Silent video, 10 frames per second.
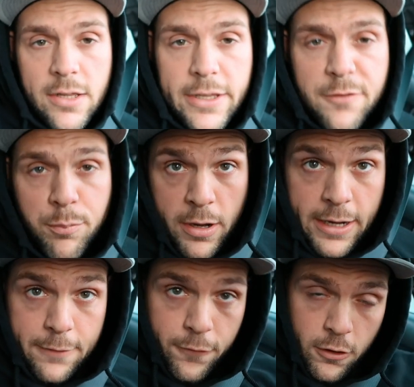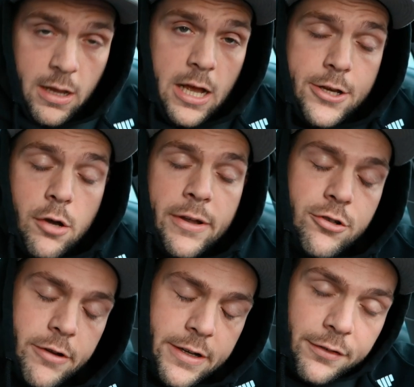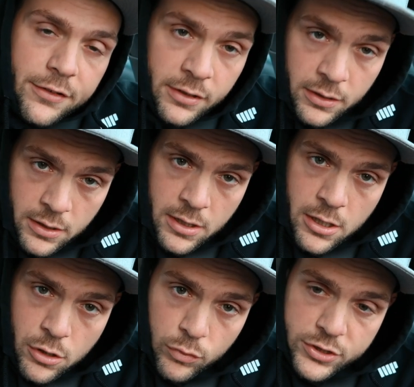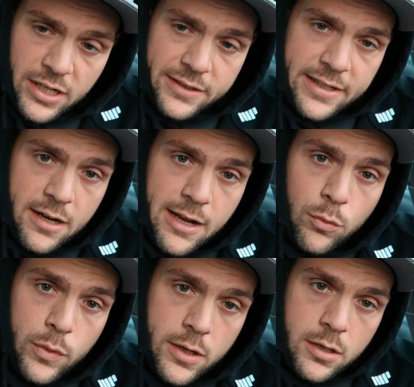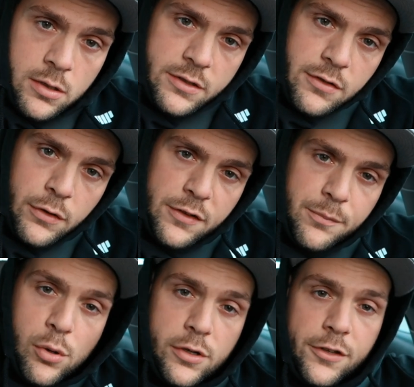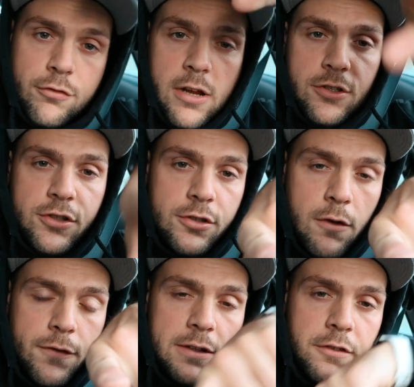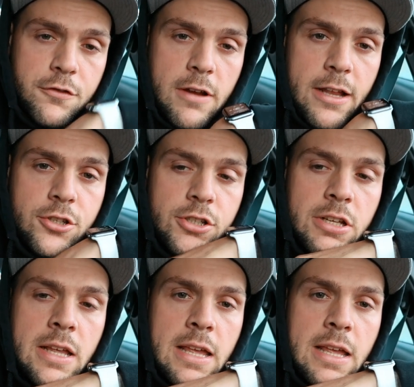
Let's pray for uh, no injuries, which I doubt I will. It's always important to stretch. Don't forget to stretch.